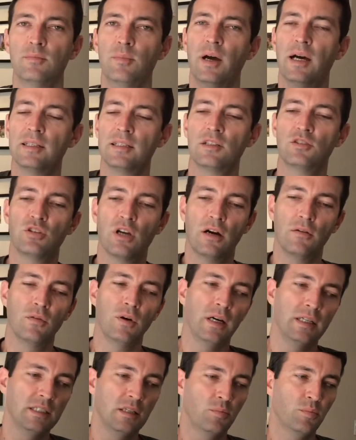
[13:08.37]
But as I travel,
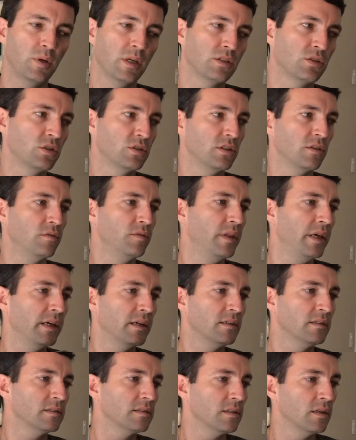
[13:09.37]
I take pictures of
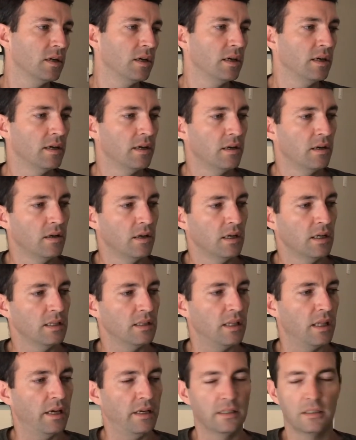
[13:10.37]
things
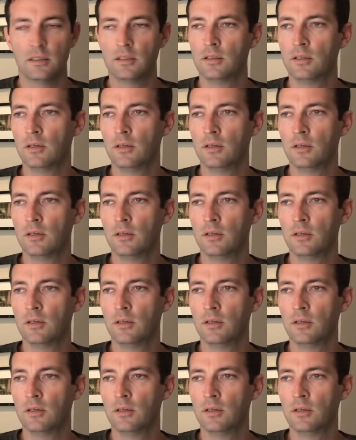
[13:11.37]
like